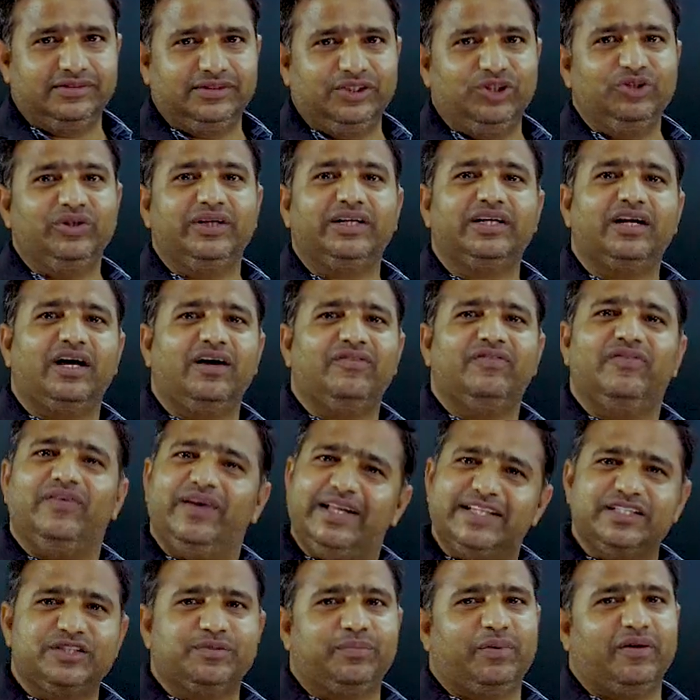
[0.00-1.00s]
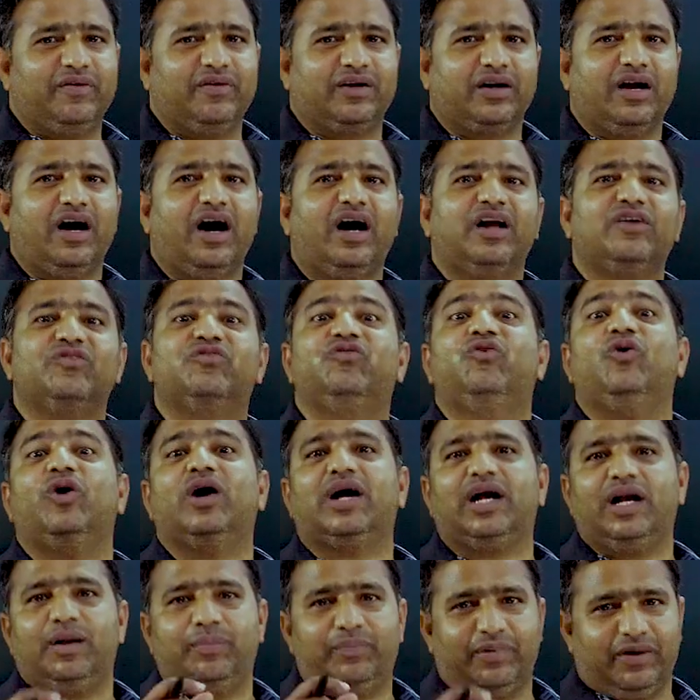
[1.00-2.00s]
Unit of lens power or
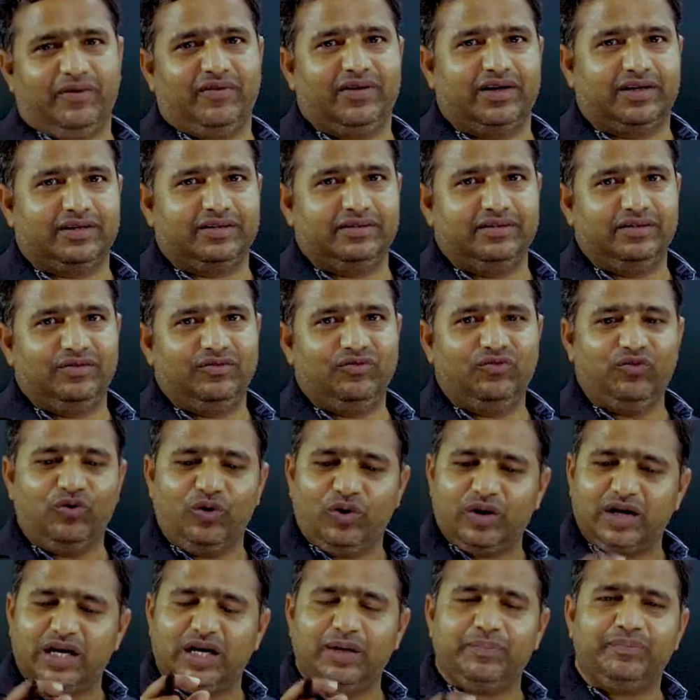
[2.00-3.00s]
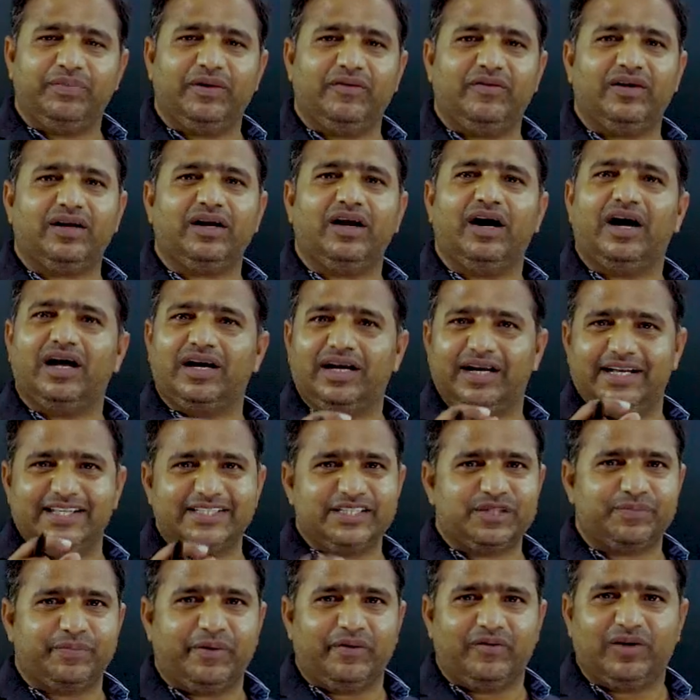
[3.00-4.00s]
focal power. Focal power or
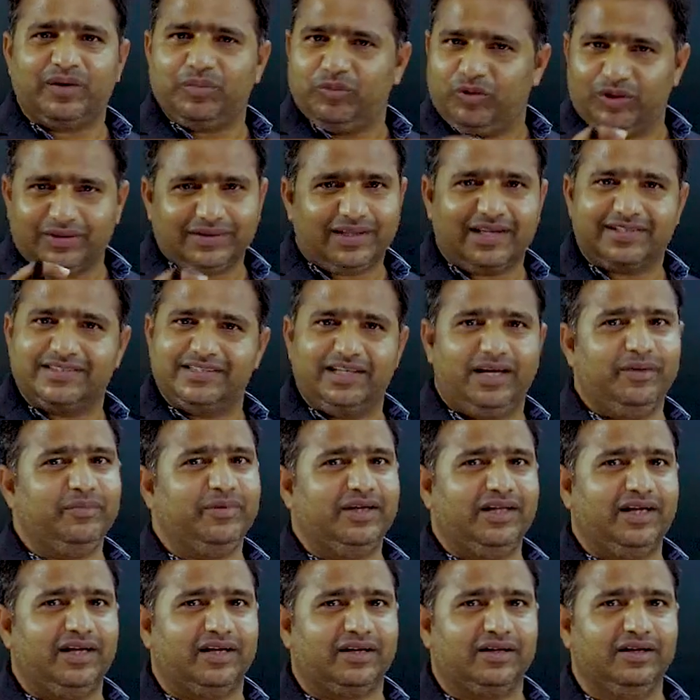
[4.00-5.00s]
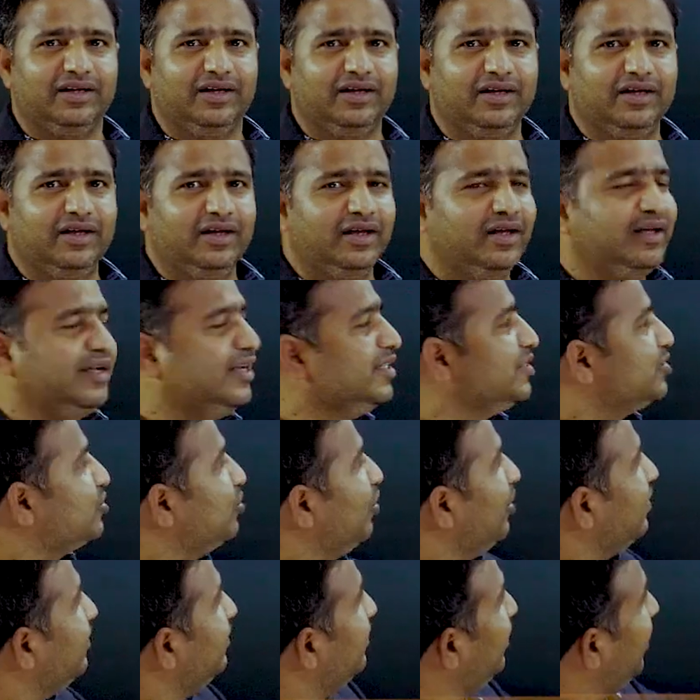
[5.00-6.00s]
lens power both are same here.
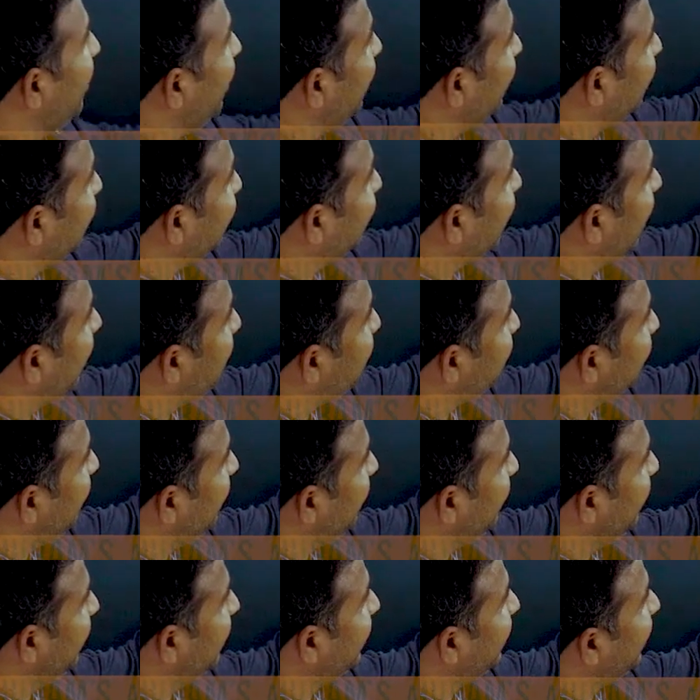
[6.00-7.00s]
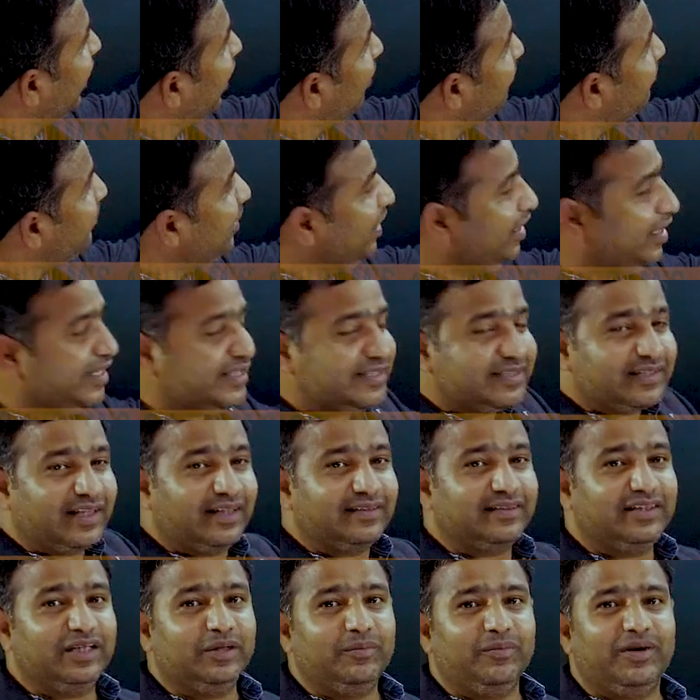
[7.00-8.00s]
So there capital D is
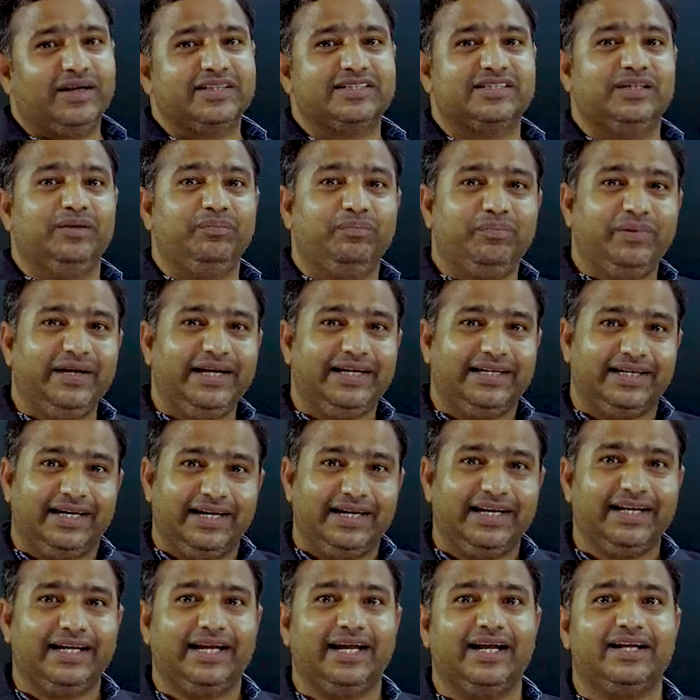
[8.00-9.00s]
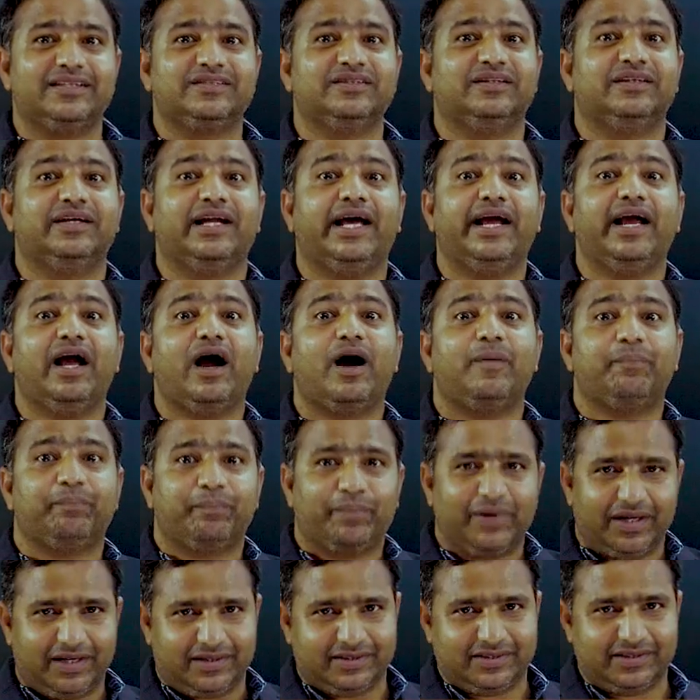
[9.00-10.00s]
nothing but simply it indicates
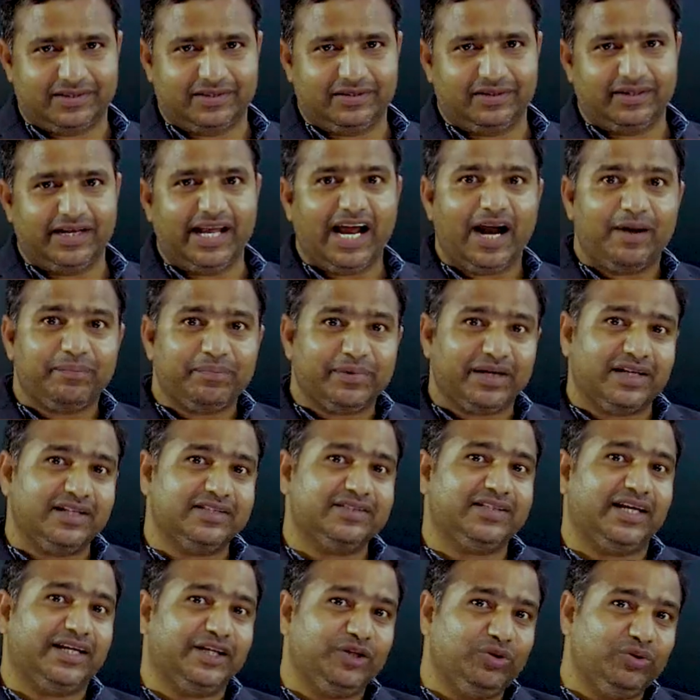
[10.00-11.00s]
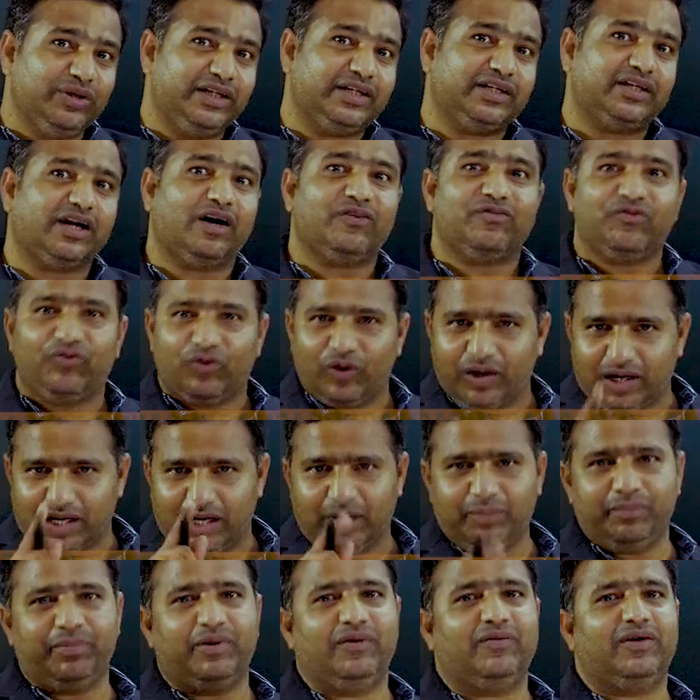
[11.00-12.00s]
diopters. Diopter is a unit of
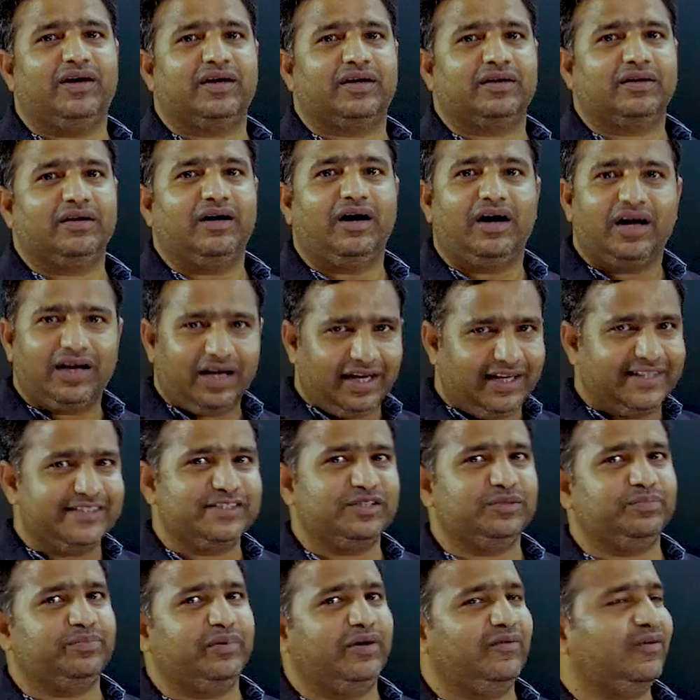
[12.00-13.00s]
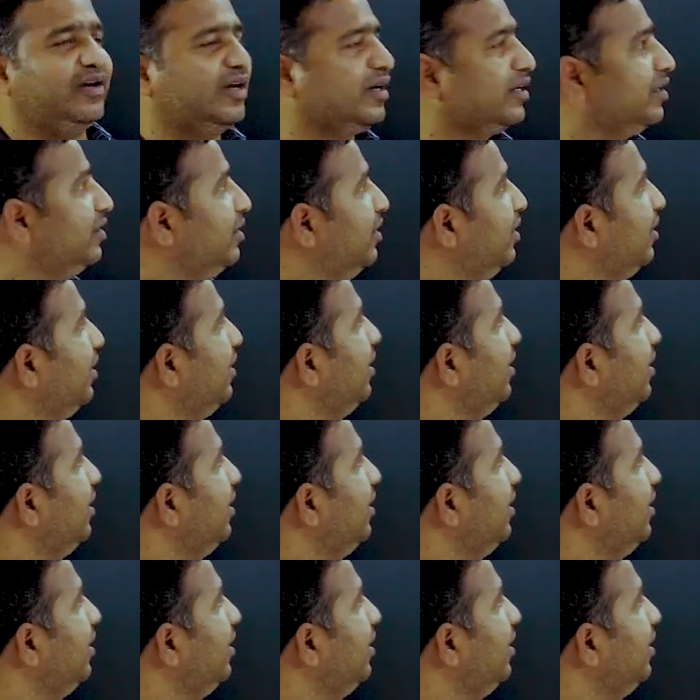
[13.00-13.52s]
focal power or lens power.